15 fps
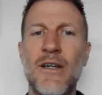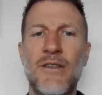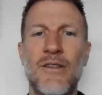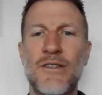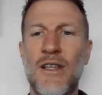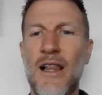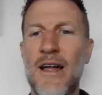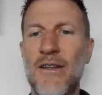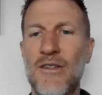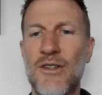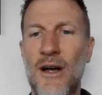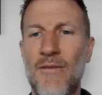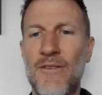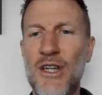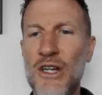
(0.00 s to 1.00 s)
There's a lot of
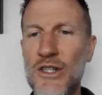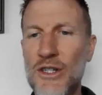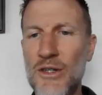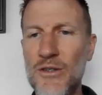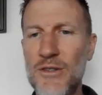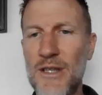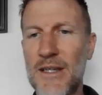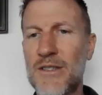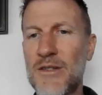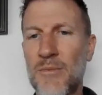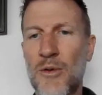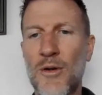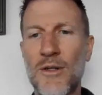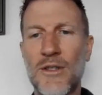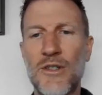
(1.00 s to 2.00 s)
soft tissues that
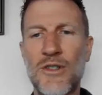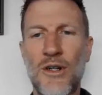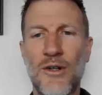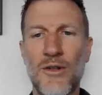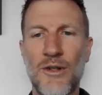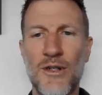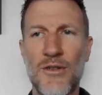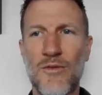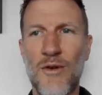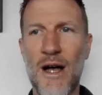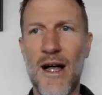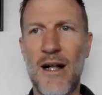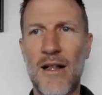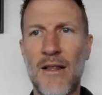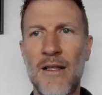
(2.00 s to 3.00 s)
support the shoulder as
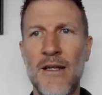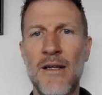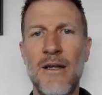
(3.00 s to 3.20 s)
well,